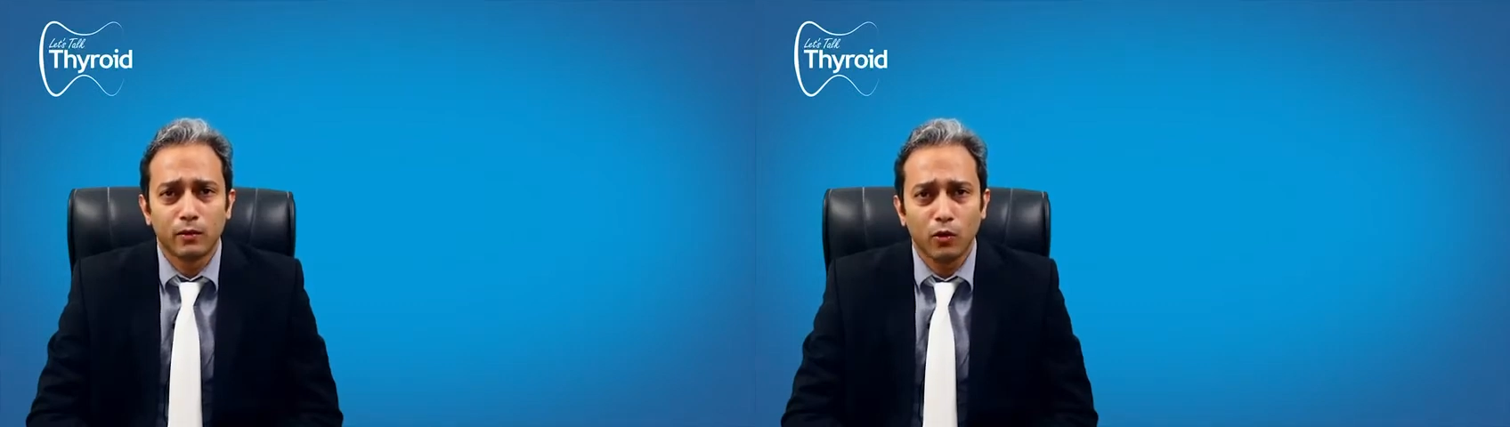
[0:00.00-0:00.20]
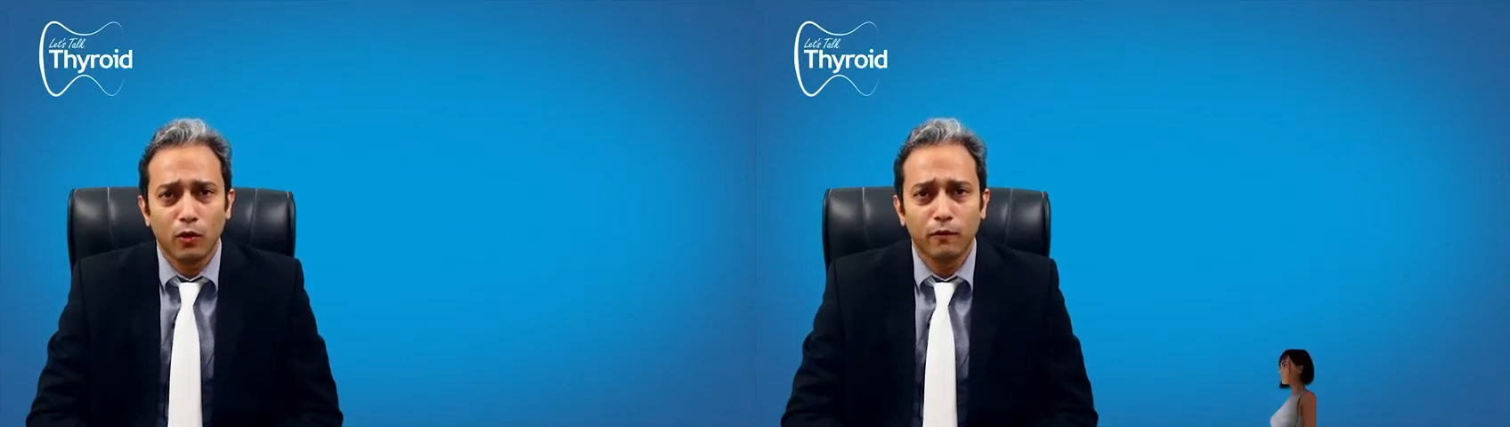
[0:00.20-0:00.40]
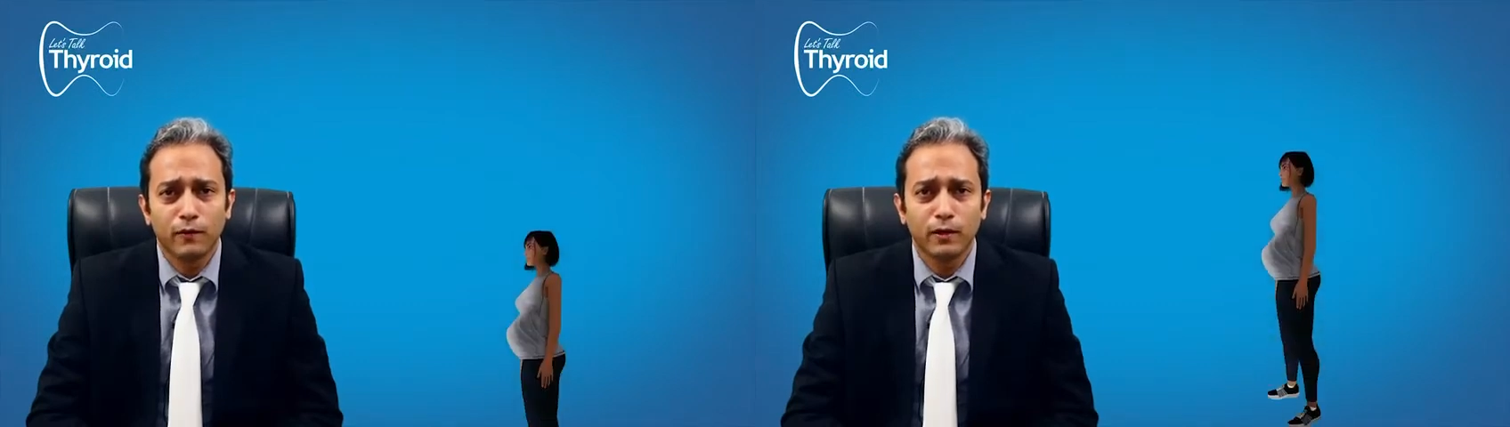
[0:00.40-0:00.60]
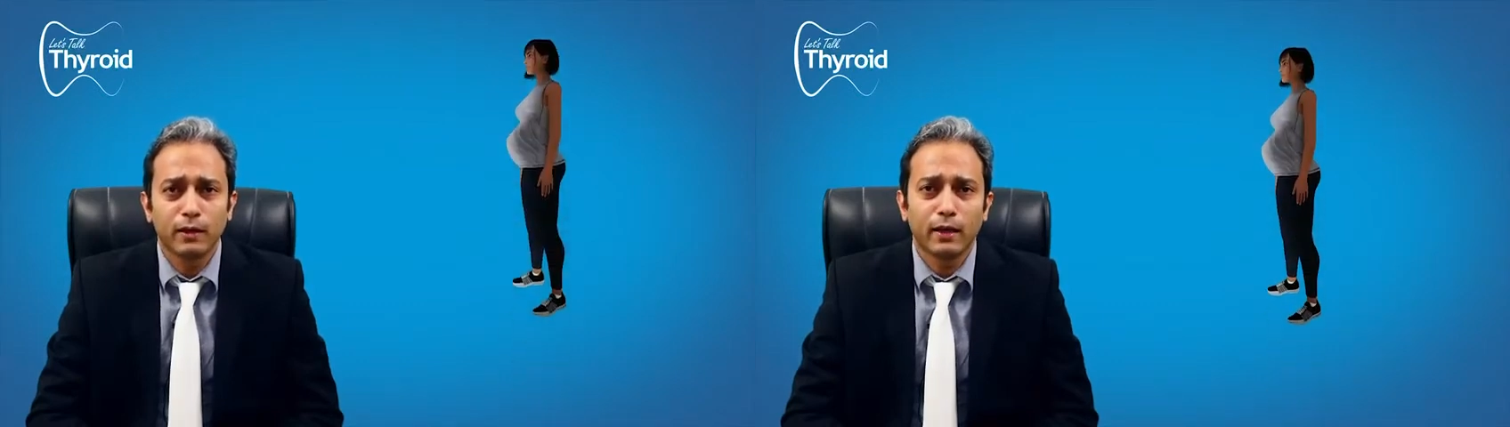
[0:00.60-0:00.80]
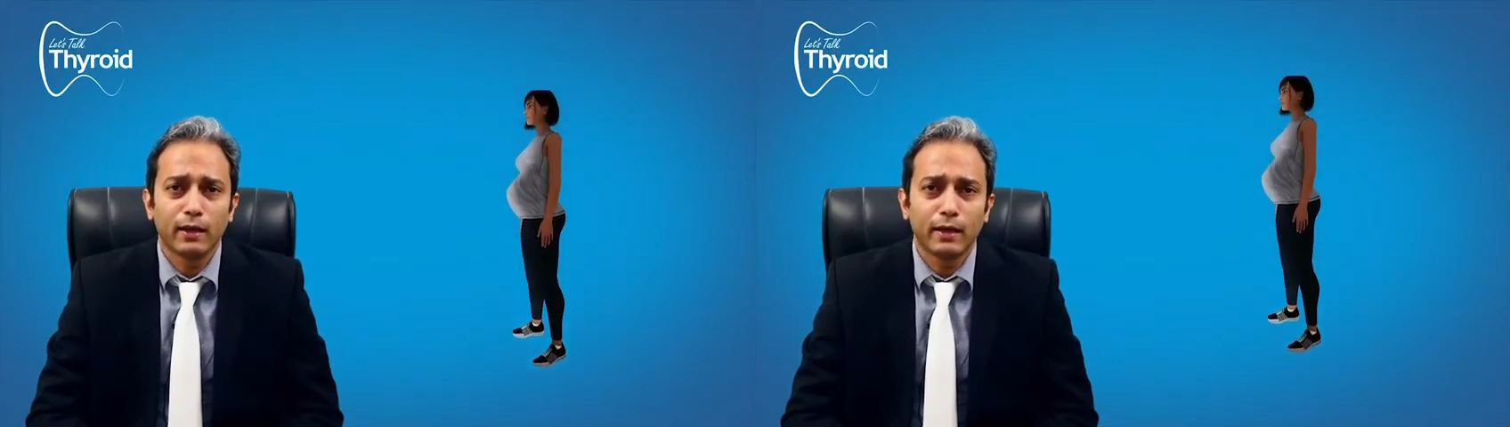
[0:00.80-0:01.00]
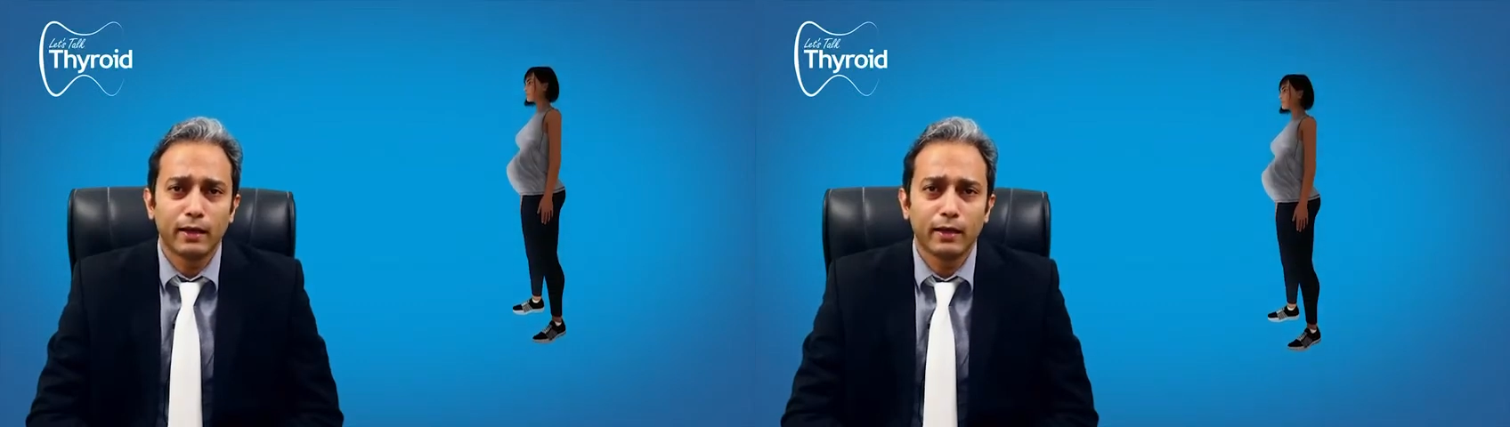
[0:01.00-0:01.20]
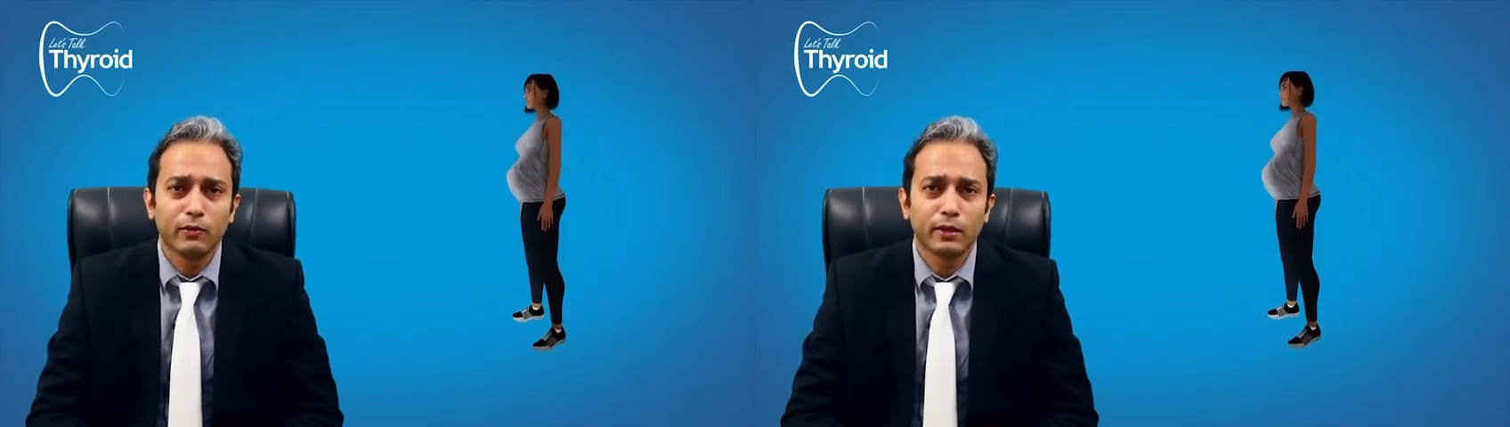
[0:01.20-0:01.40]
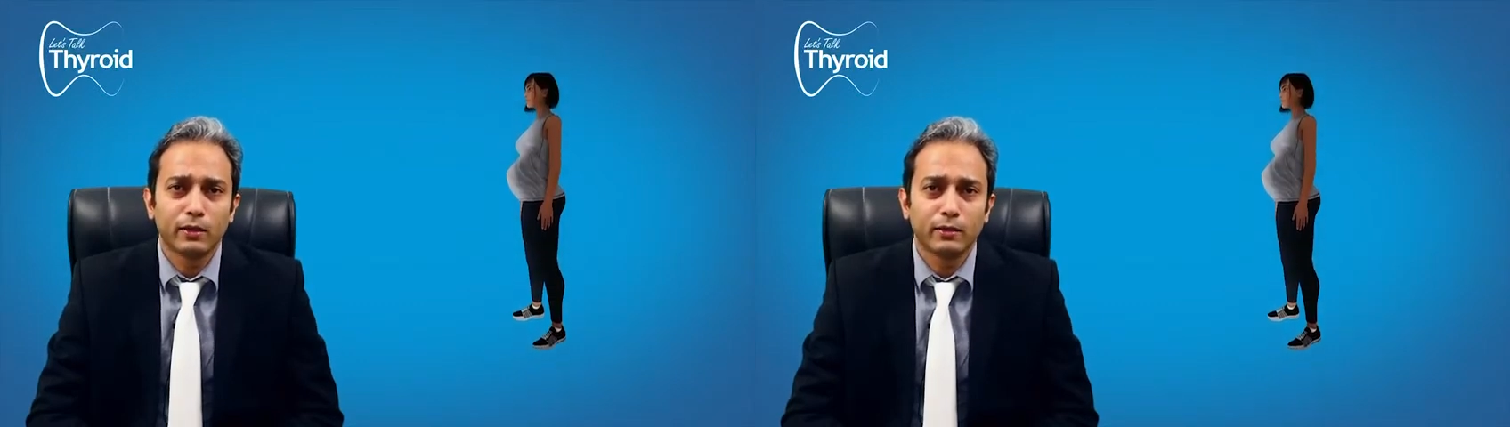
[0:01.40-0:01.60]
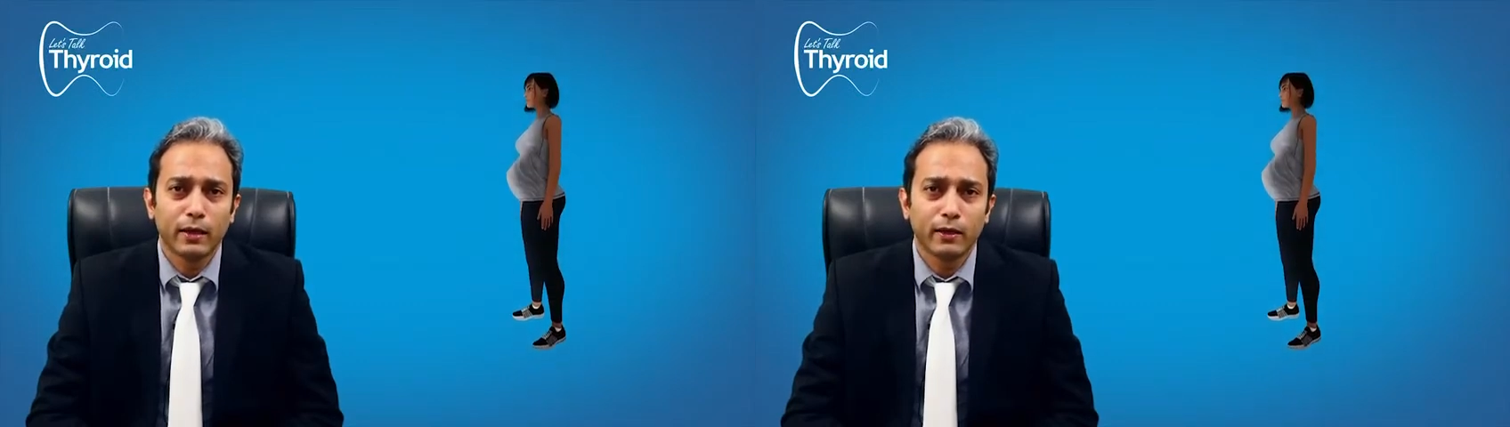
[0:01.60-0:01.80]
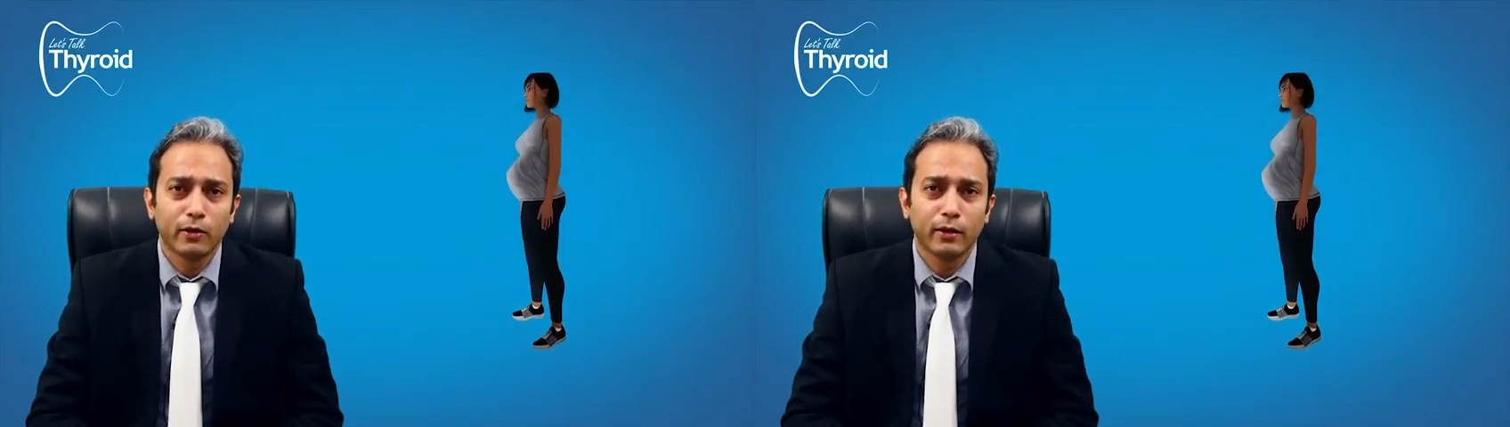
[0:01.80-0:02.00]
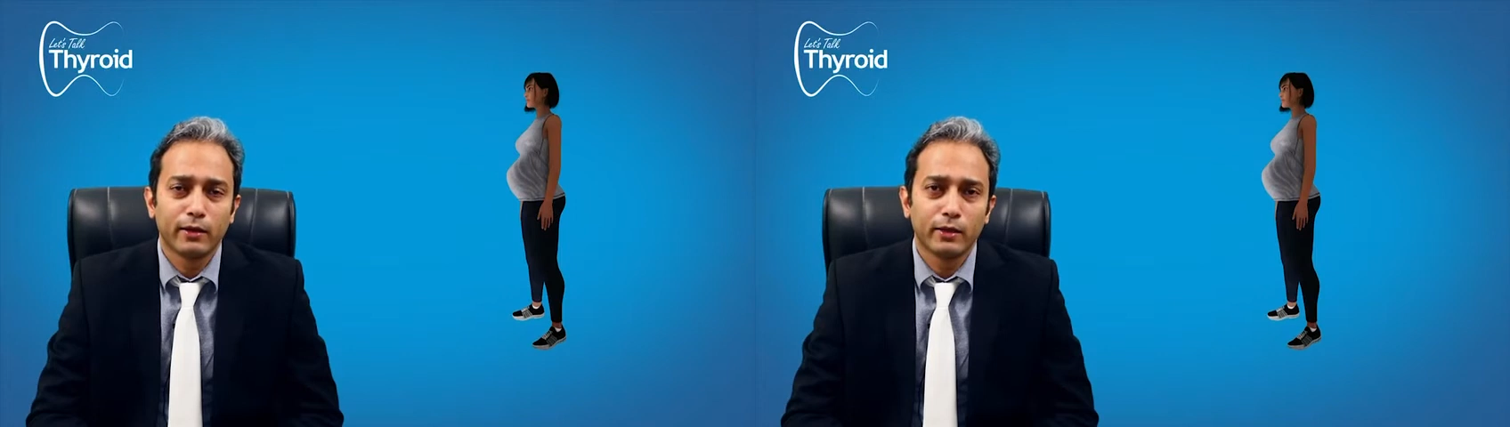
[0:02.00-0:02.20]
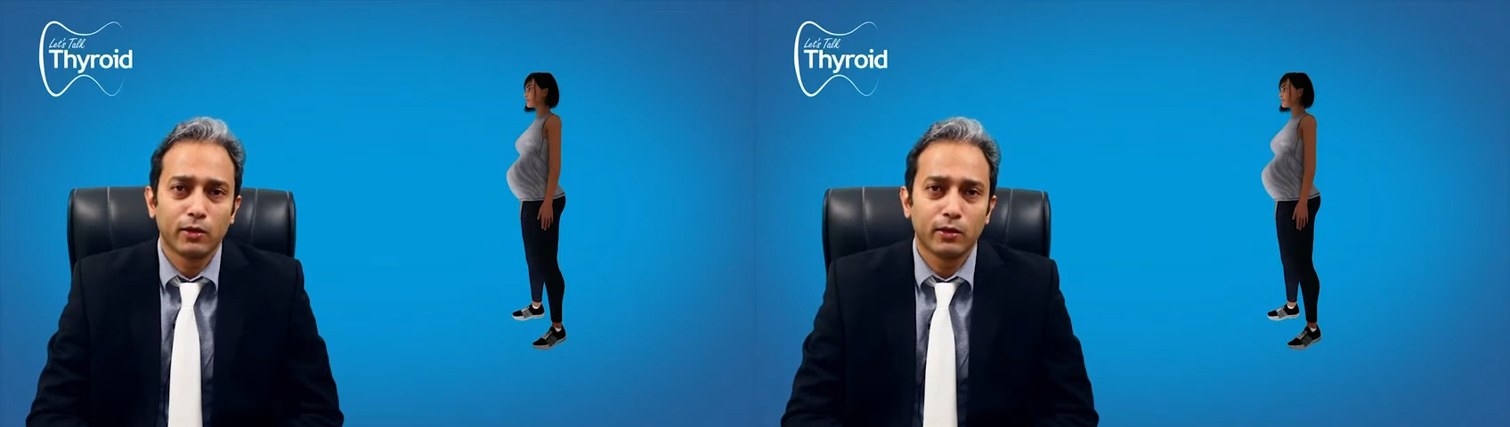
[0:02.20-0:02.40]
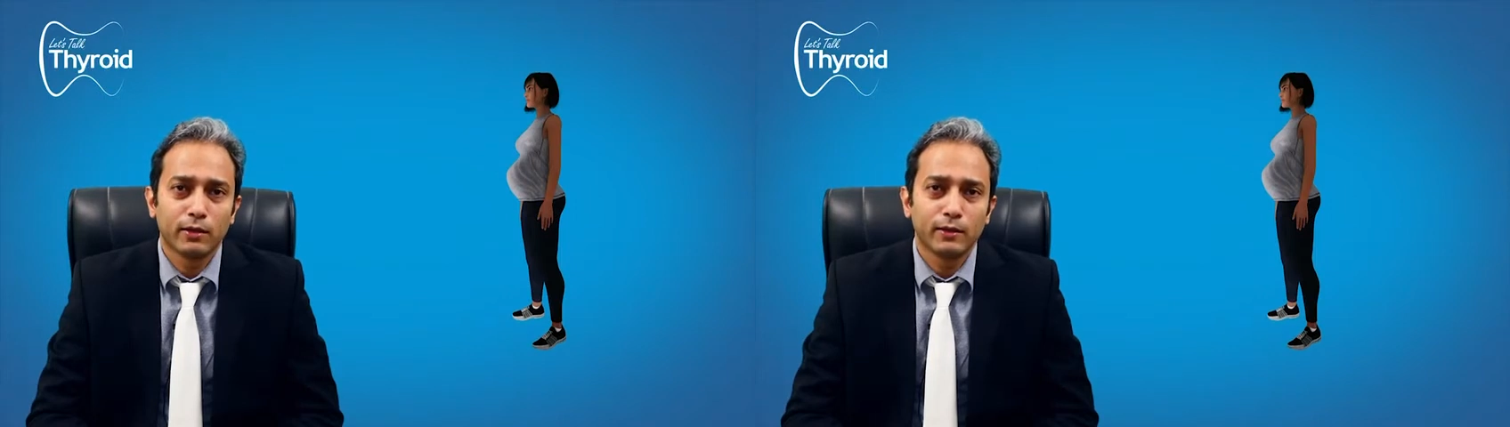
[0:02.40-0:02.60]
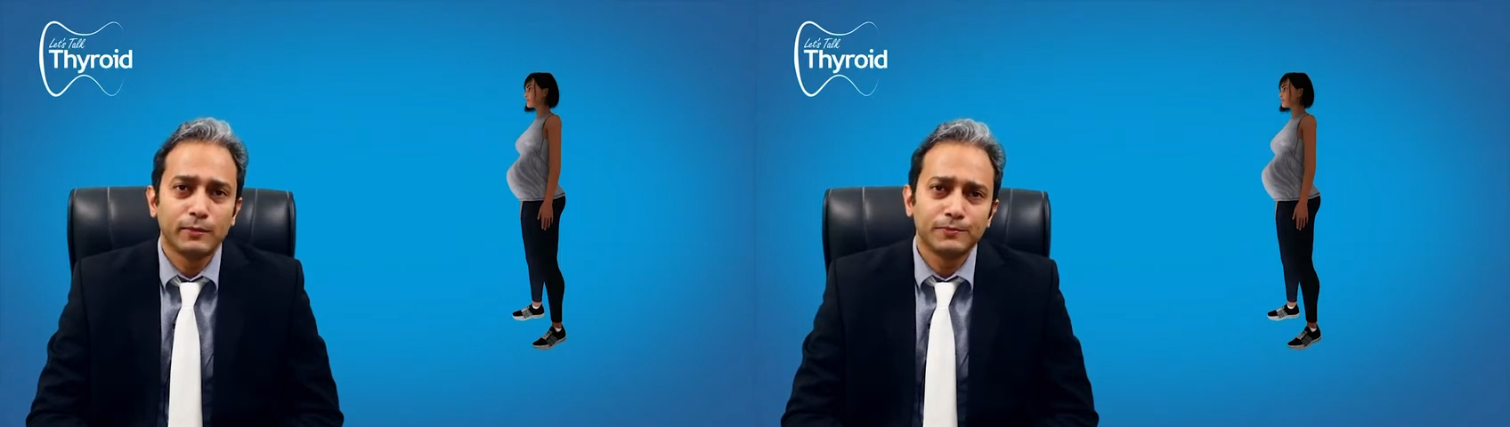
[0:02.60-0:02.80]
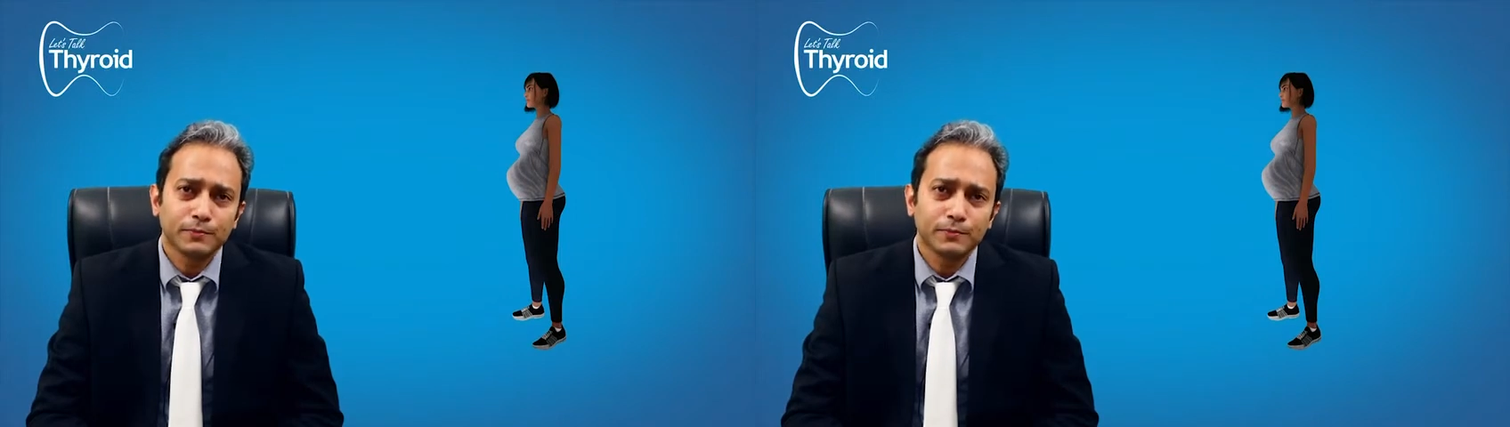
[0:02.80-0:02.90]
offer a lady with thyroid disorder